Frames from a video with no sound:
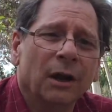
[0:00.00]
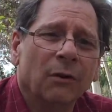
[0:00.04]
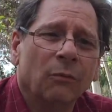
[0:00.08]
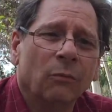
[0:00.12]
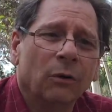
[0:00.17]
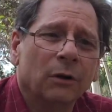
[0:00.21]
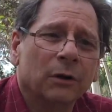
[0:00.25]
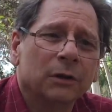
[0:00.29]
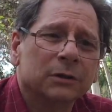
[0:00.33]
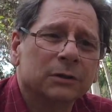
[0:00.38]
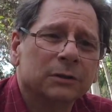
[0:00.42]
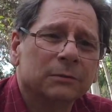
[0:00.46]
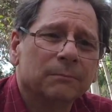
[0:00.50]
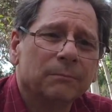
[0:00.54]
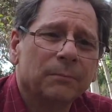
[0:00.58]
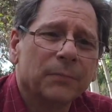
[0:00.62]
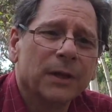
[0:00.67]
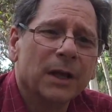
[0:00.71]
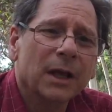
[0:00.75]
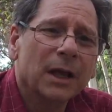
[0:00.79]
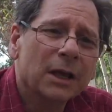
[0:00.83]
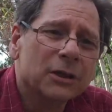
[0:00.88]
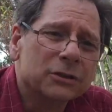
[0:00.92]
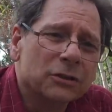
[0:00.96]
networks.
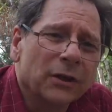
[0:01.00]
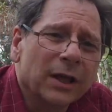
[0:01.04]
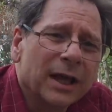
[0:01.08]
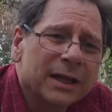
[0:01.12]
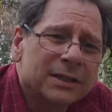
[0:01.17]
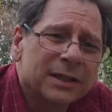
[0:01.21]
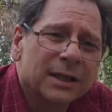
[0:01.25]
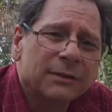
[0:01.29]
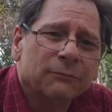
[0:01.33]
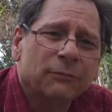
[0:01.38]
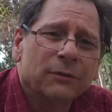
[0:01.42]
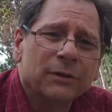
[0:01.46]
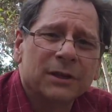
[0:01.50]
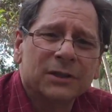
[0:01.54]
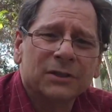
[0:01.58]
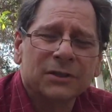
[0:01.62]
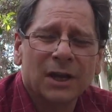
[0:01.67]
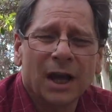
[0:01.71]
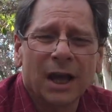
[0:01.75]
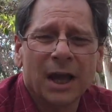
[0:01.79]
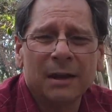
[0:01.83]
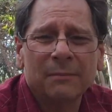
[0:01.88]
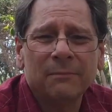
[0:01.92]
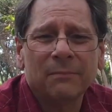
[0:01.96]
So that's it for this
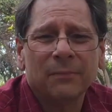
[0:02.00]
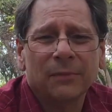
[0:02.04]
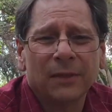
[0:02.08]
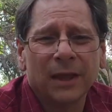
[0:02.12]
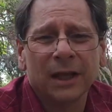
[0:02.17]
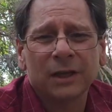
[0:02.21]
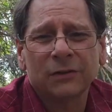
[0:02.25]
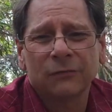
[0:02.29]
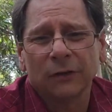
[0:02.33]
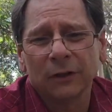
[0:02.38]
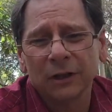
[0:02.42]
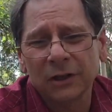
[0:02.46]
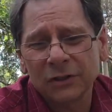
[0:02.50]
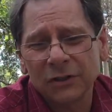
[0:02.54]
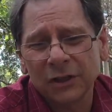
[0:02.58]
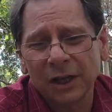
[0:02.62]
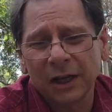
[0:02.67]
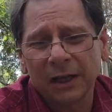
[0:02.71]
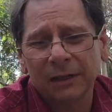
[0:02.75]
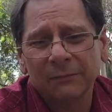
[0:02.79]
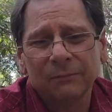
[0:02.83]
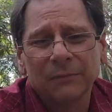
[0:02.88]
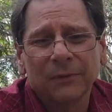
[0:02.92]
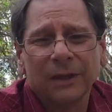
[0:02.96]
time. Thanks for
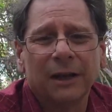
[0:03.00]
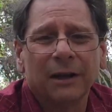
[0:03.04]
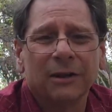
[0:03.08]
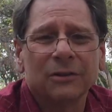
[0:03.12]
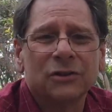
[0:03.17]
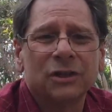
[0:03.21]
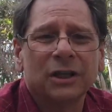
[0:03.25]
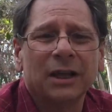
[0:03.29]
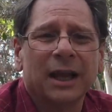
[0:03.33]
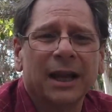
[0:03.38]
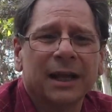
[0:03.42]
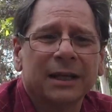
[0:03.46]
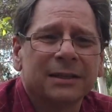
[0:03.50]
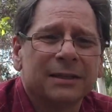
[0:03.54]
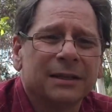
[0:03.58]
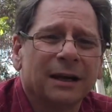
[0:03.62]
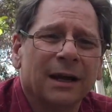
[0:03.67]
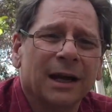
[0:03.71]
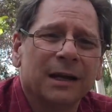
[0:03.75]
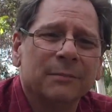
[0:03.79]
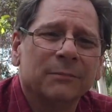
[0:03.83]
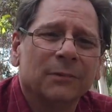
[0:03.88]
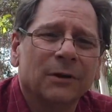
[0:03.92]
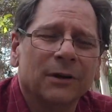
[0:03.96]
listening, and I'll see you next
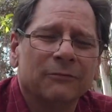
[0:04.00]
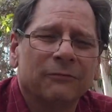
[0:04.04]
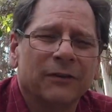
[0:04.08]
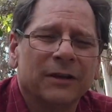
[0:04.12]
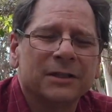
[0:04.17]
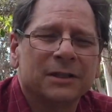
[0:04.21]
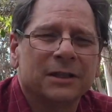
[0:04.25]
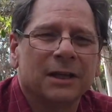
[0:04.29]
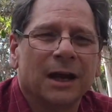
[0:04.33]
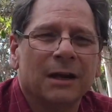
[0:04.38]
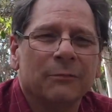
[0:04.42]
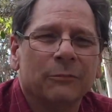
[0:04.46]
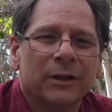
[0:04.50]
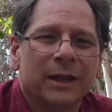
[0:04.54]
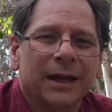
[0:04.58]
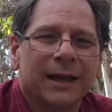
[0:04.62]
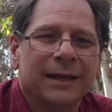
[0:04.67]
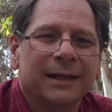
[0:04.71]
time on FaceTime with